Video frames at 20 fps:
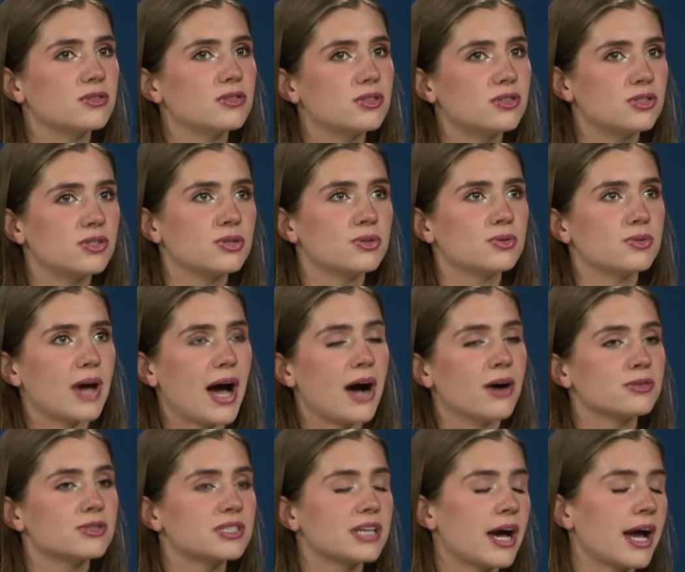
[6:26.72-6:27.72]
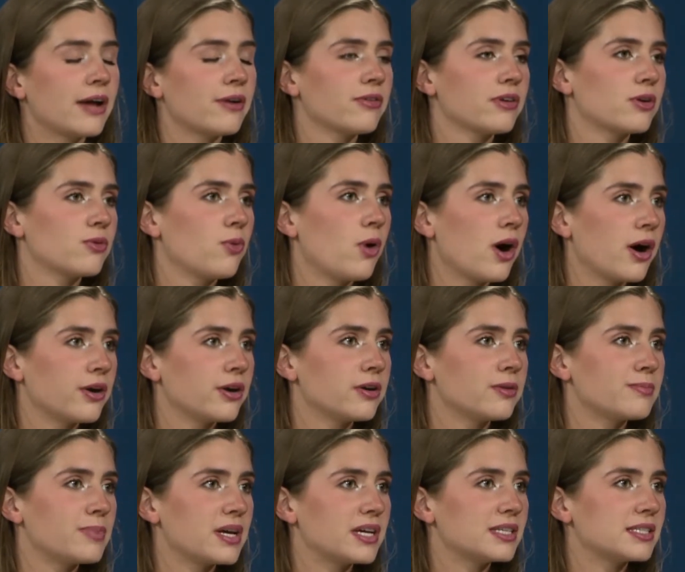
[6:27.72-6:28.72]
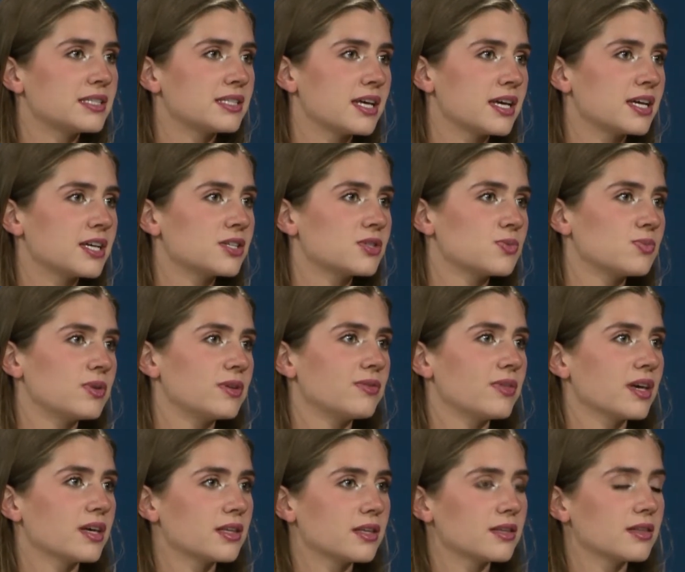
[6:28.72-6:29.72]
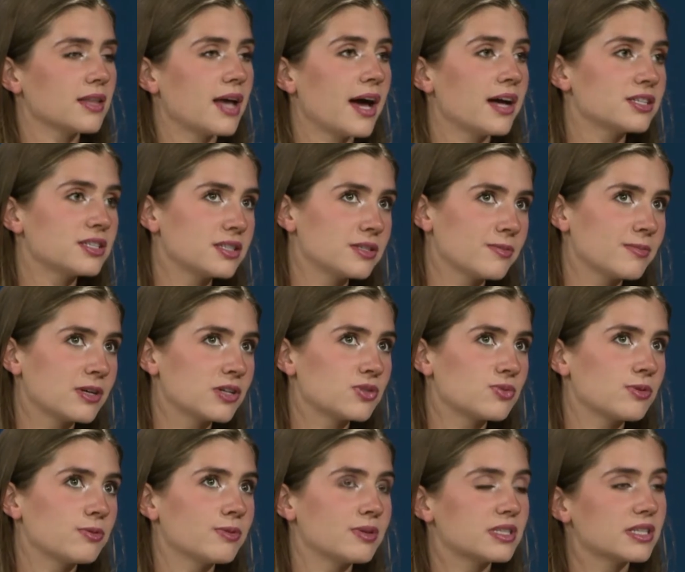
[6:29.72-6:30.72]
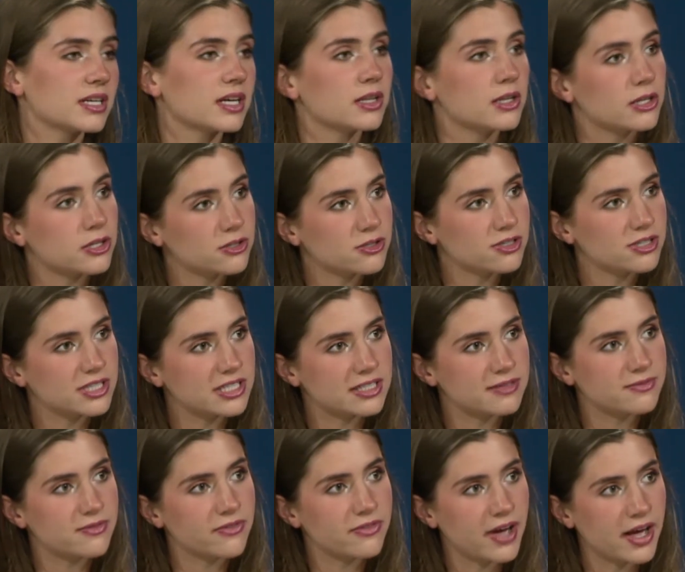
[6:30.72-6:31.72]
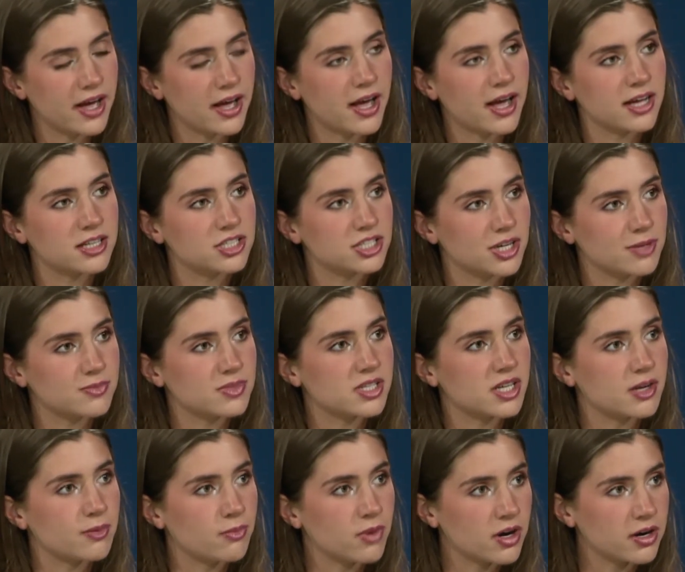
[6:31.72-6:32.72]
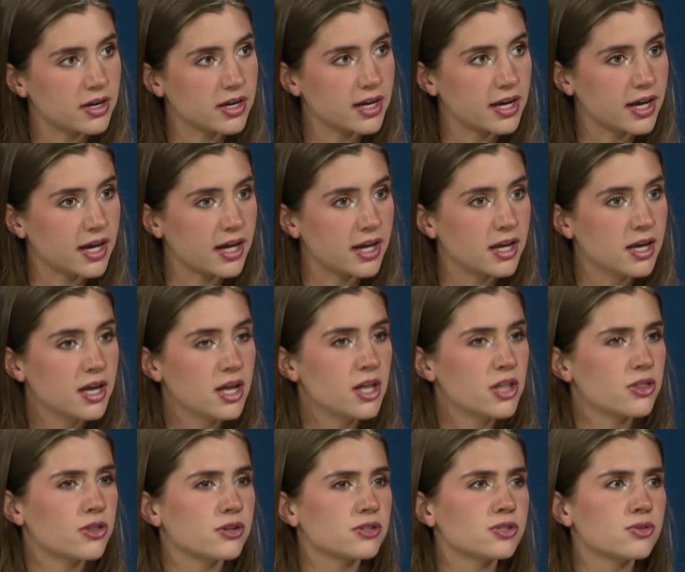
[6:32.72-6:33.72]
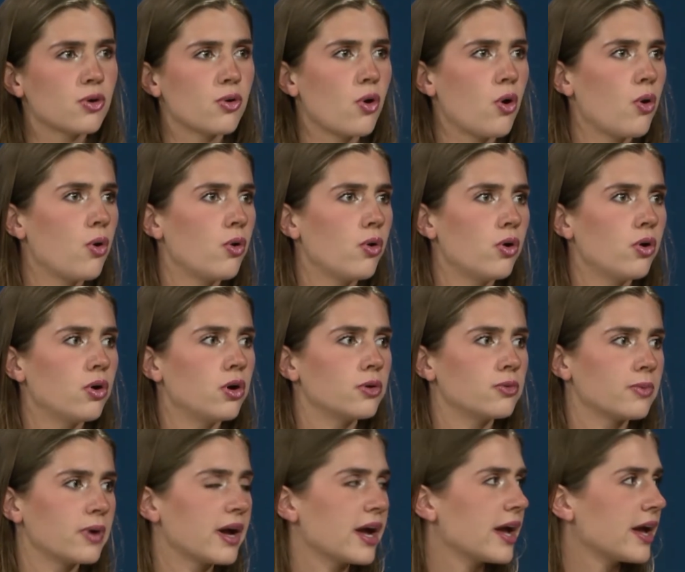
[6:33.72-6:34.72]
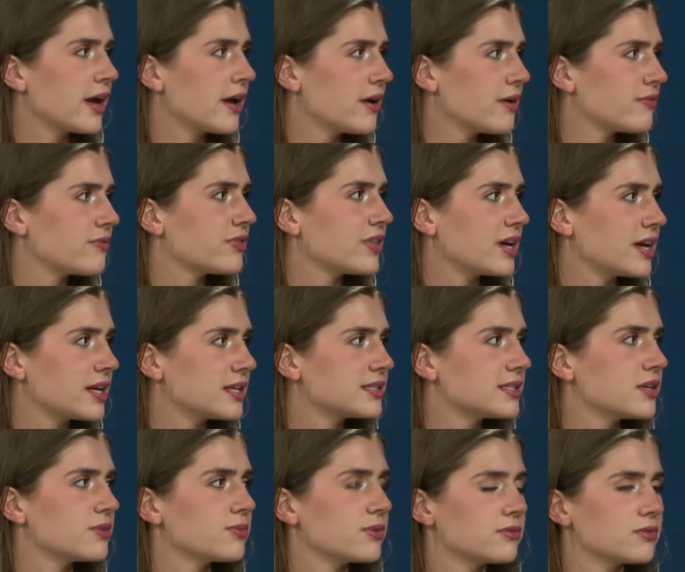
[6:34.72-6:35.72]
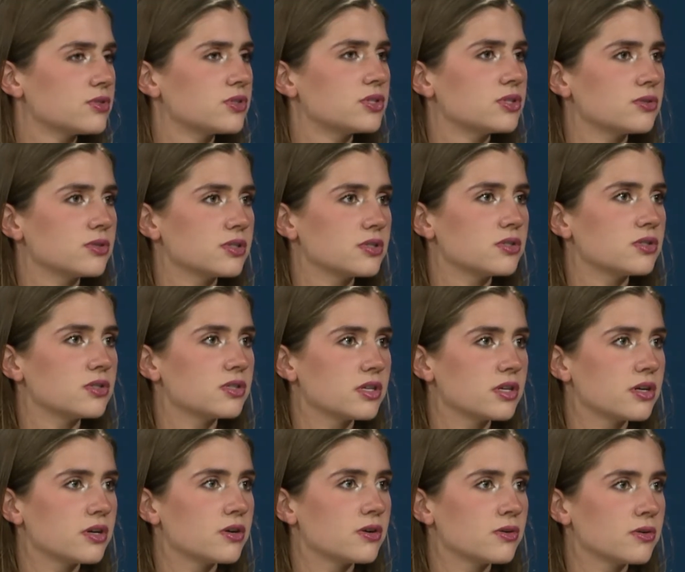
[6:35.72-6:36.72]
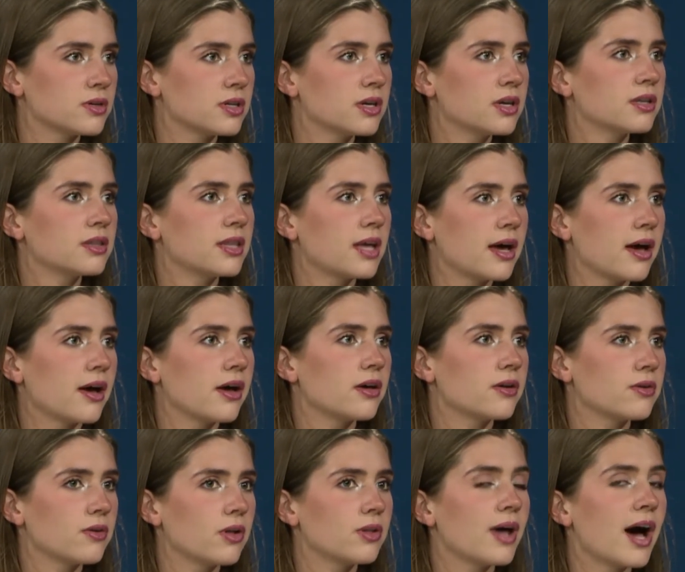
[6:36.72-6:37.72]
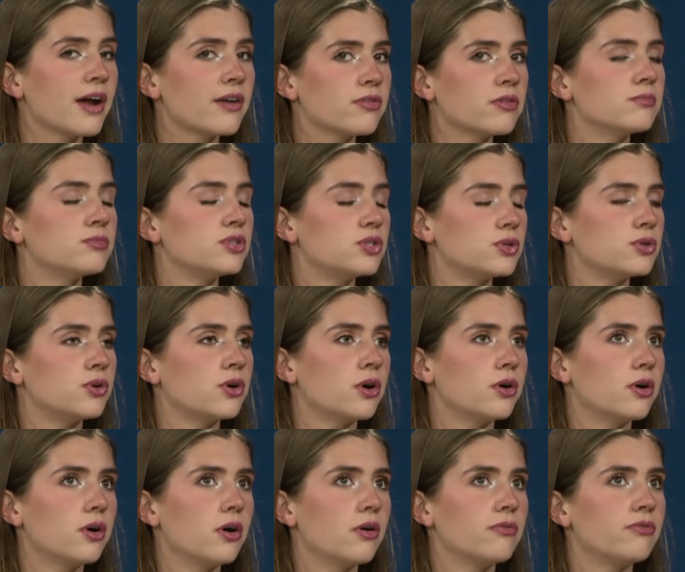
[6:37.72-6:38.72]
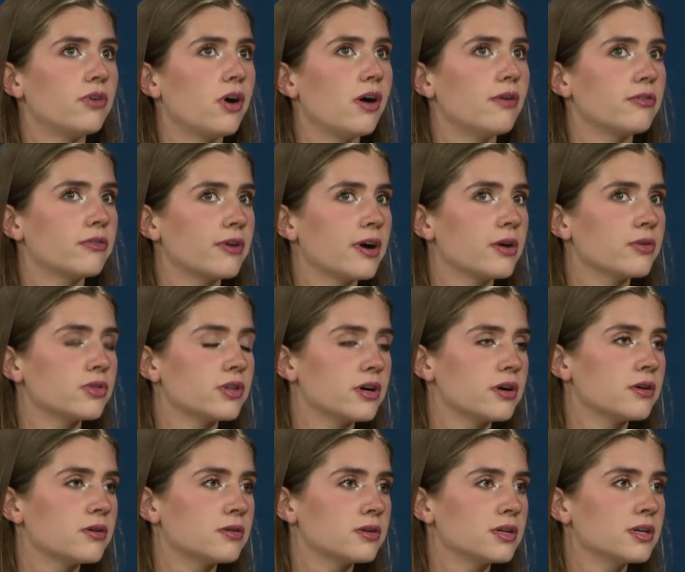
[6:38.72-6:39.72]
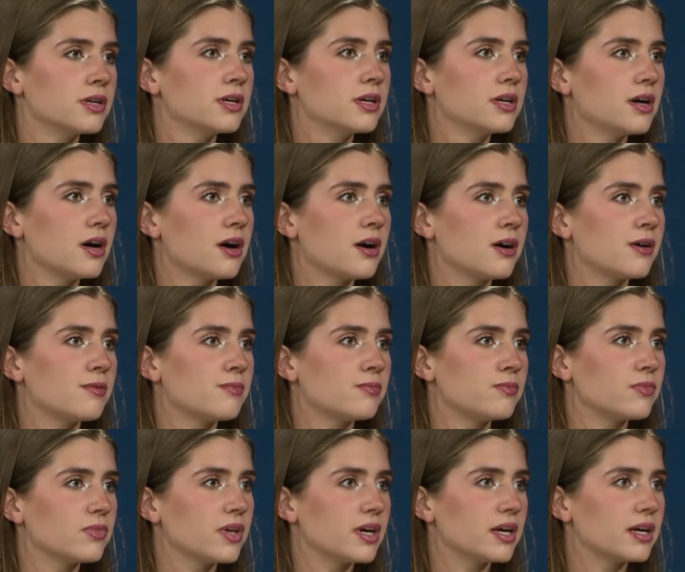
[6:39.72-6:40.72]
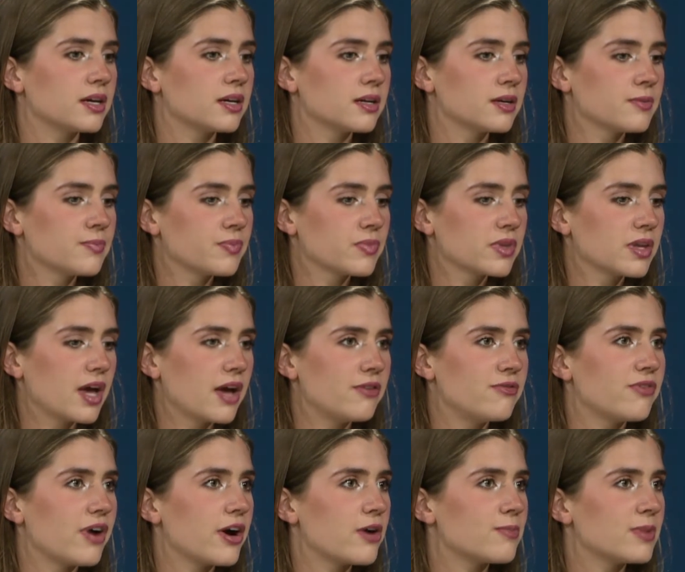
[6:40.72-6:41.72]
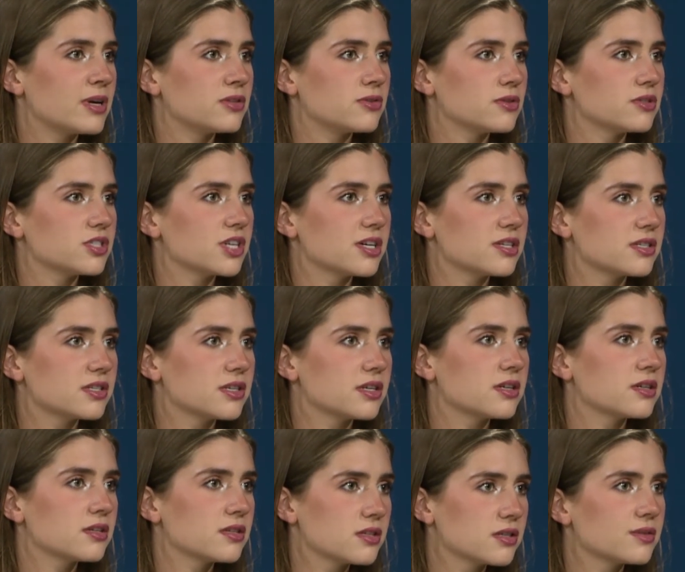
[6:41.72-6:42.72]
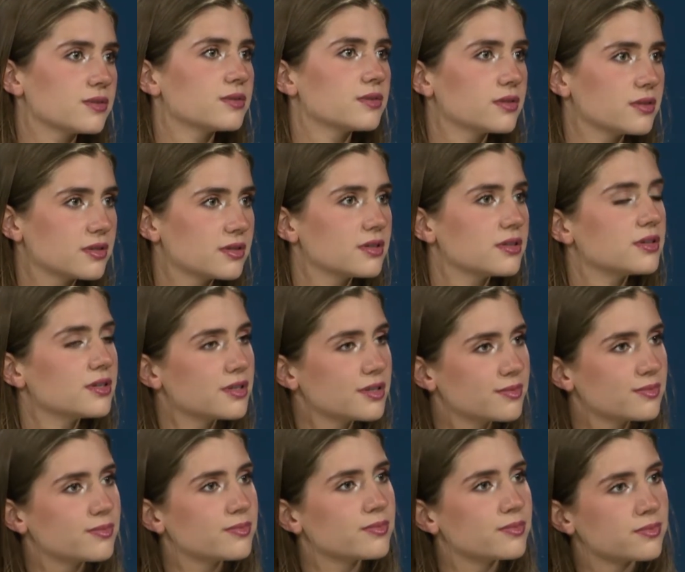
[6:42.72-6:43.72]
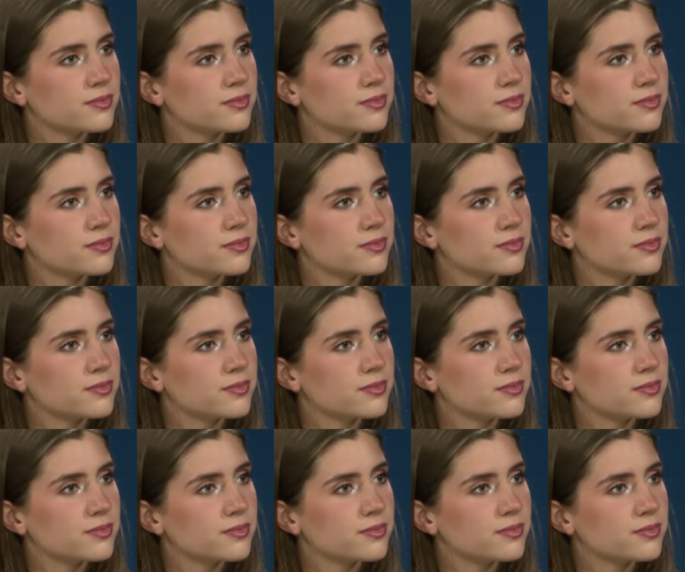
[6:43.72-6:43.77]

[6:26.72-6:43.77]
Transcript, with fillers: do outside or like water based things. We like last semester we went to like a literacy event at Gem City Market. There's a whole array of things that river stewards do right. that a lot of them do evolve around though, um, like environmental justice. Absolutely. Mm-hmm.